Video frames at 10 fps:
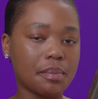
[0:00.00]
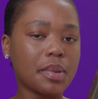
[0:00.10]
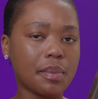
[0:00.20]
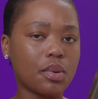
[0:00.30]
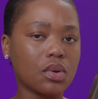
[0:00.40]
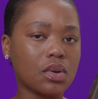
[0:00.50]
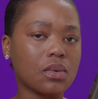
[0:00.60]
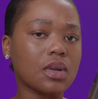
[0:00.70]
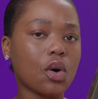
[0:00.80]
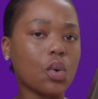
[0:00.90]
people
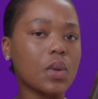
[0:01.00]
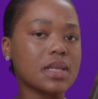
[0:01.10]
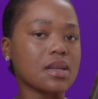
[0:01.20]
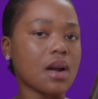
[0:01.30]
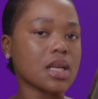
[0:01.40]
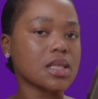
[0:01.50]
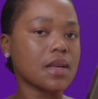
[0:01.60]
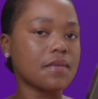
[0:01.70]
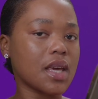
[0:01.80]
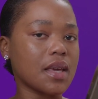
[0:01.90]
will always rise.
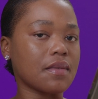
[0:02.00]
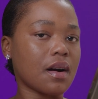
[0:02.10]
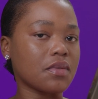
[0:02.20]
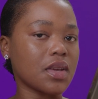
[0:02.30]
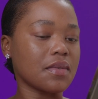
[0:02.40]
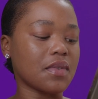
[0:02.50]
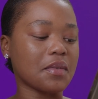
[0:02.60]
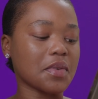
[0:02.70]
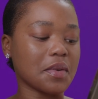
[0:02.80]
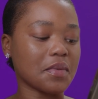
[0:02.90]
Viva, viva,
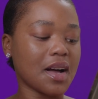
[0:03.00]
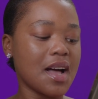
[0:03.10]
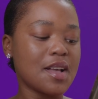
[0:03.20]
viva.